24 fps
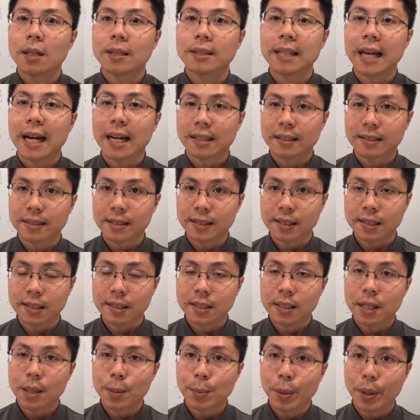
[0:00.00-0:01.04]

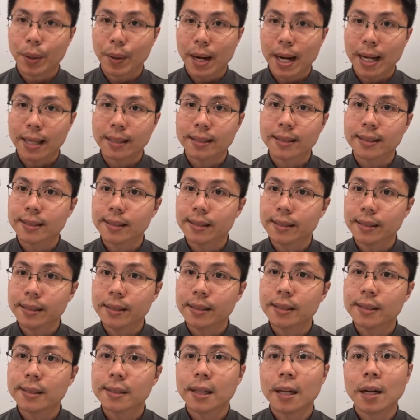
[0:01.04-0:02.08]
analysis
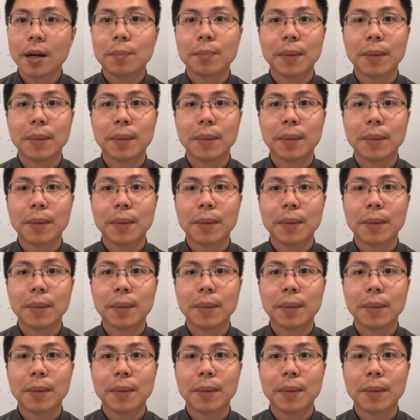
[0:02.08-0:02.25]
paralysis